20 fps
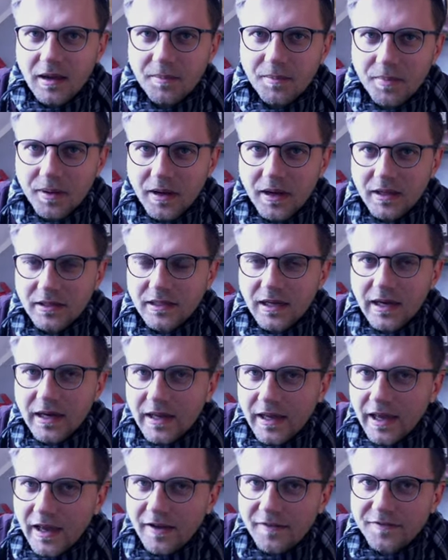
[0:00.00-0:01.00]
but I
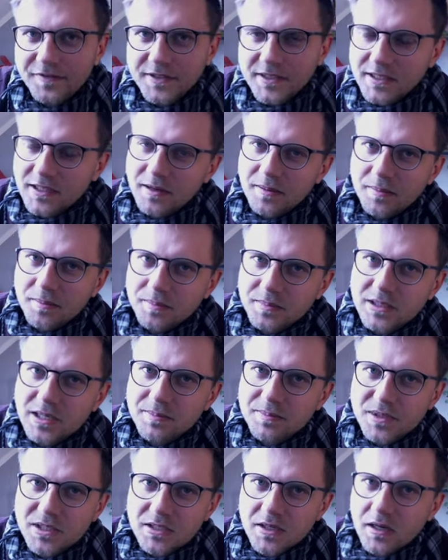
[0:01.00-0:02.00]
have some
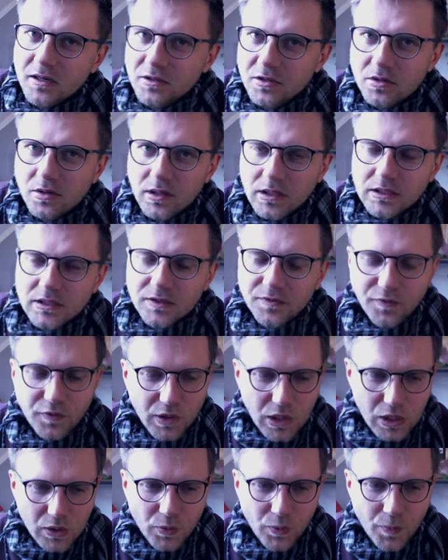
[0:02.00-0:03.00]
tips and tricks for
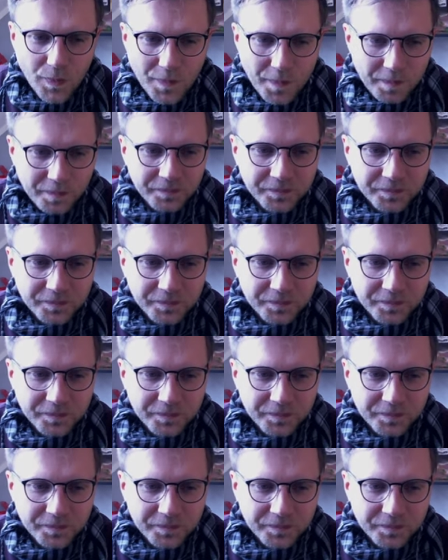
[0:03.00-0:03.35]
you.